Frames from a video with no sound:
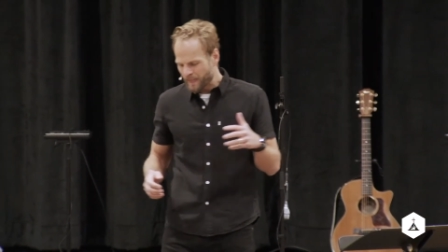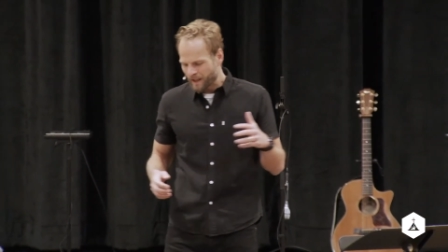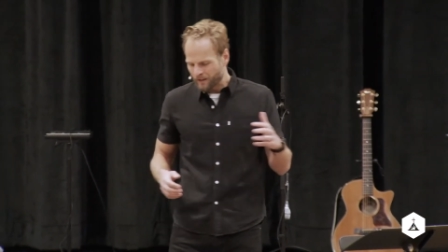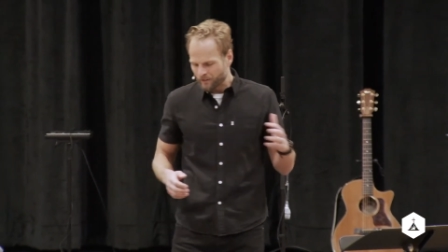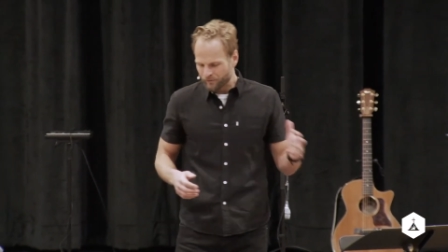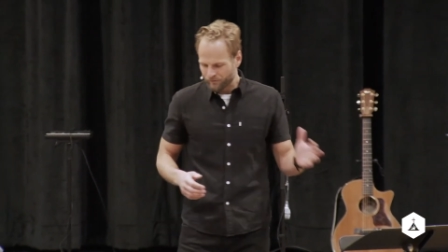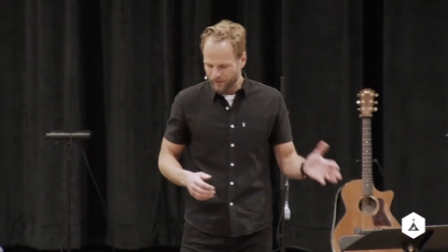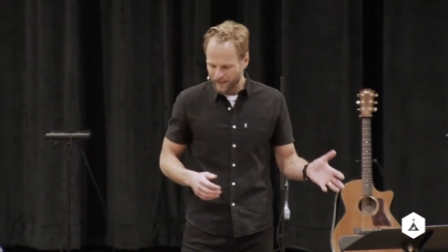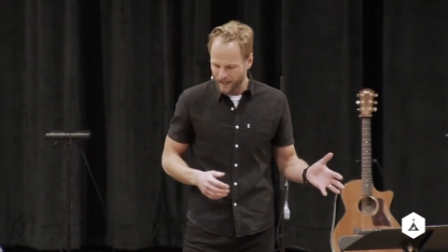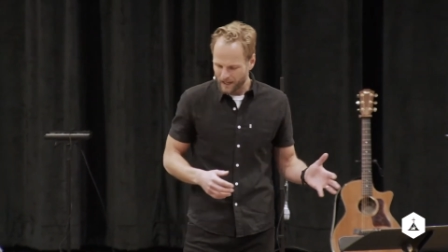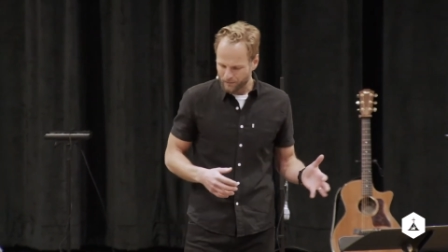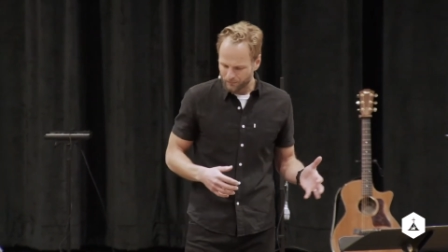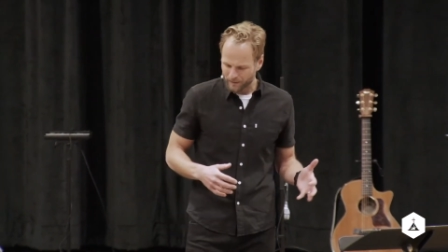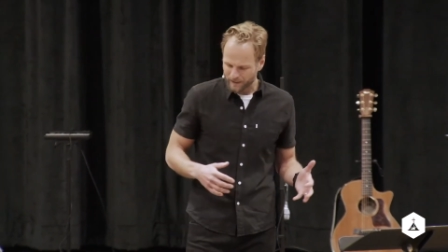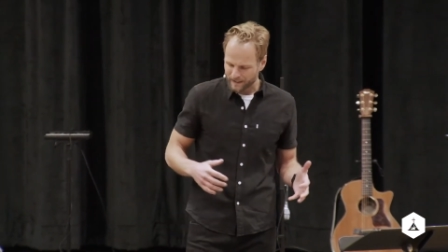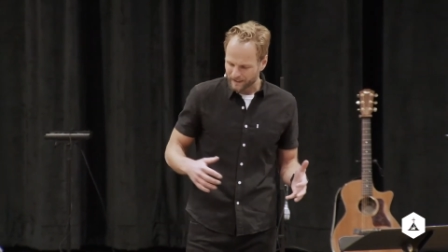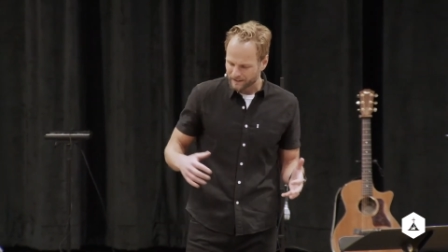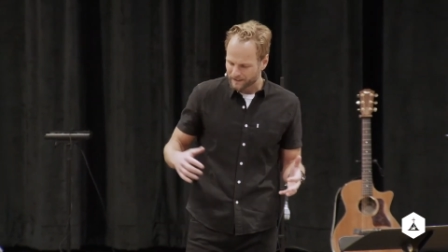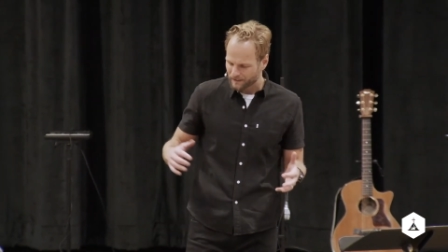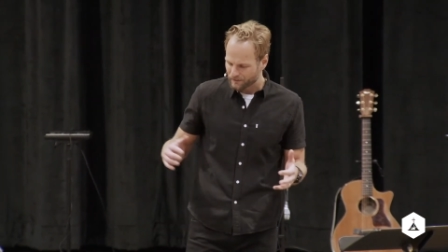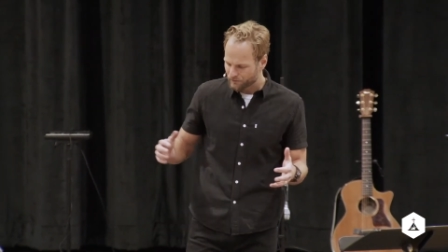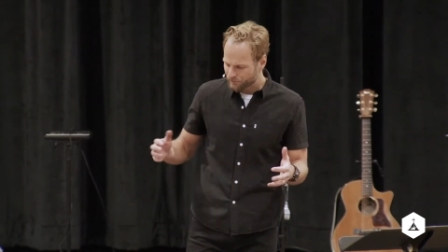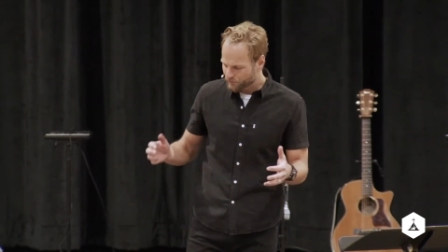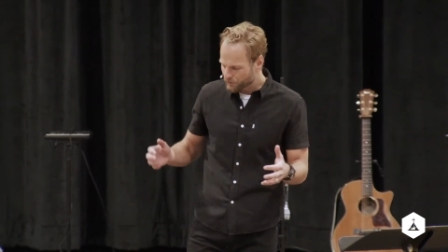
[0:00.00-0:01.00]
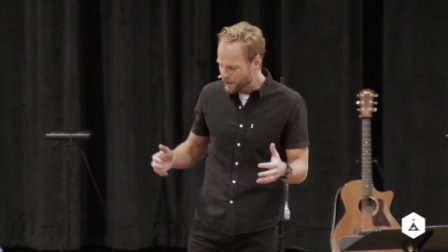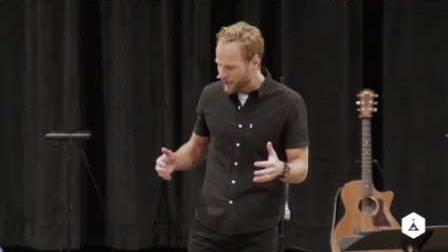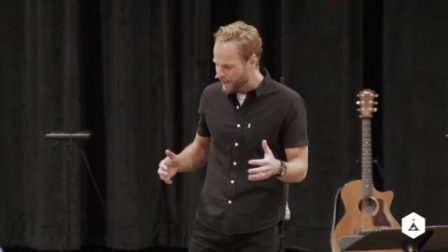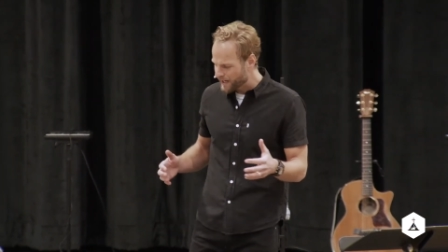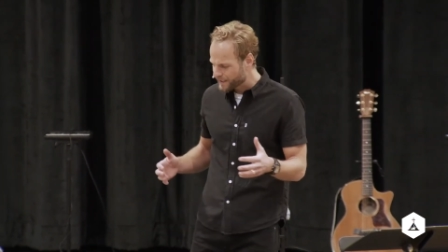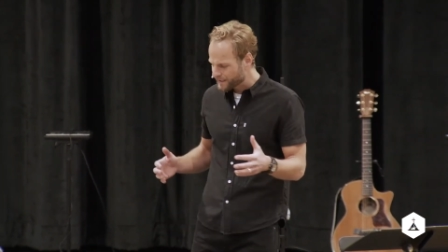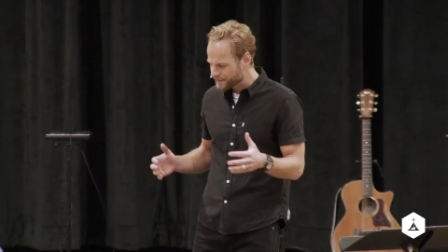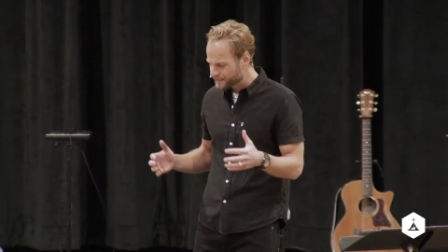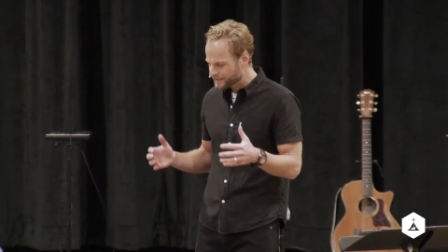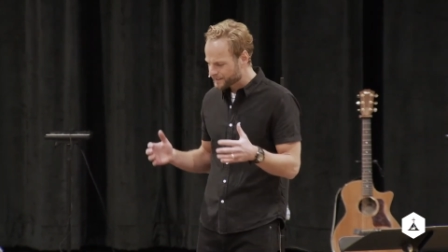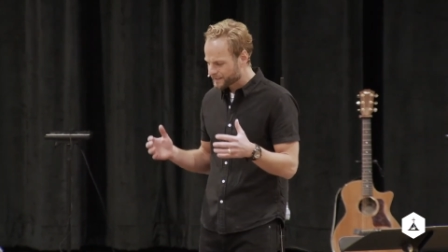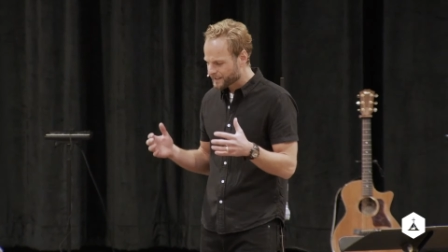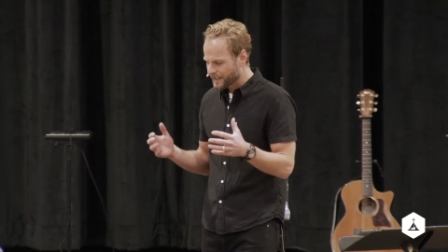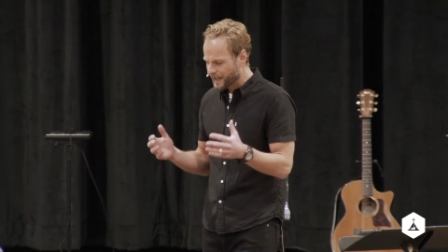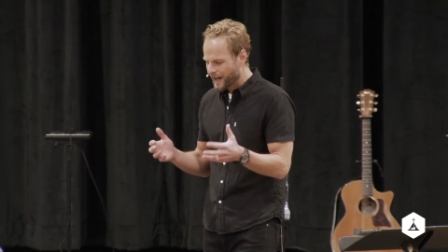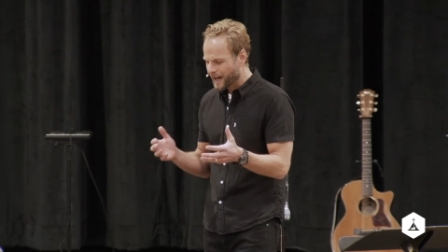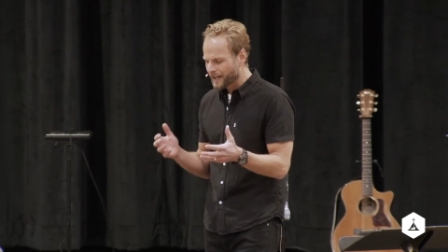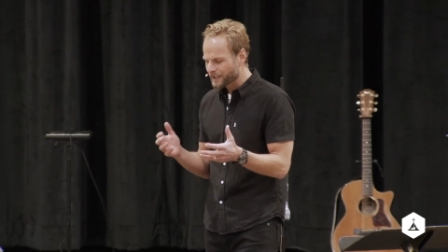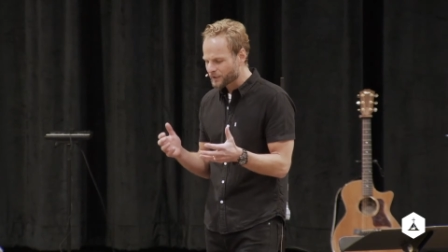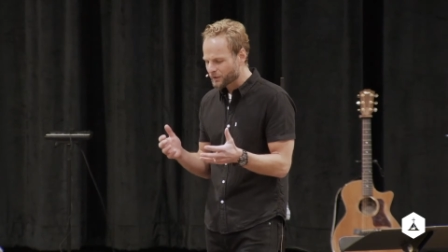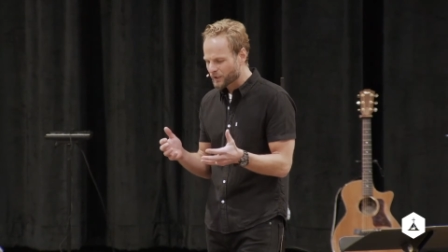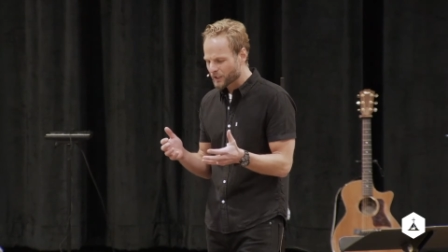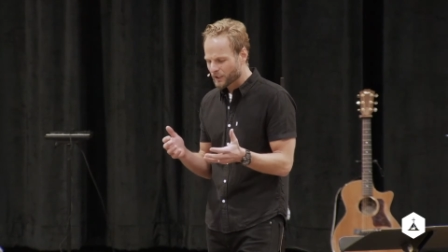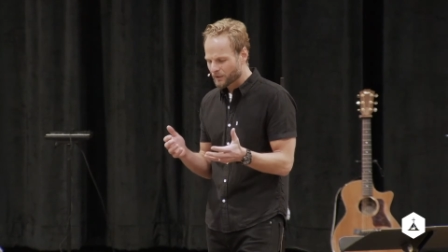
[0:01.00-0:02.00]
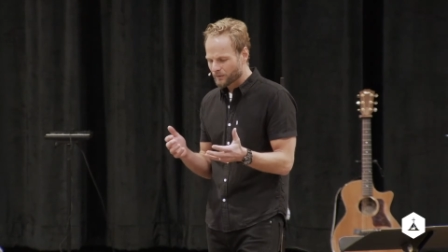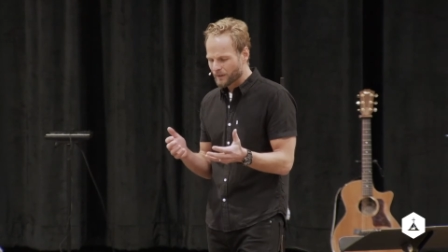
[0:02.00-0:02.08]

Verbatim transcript: families and friends gathering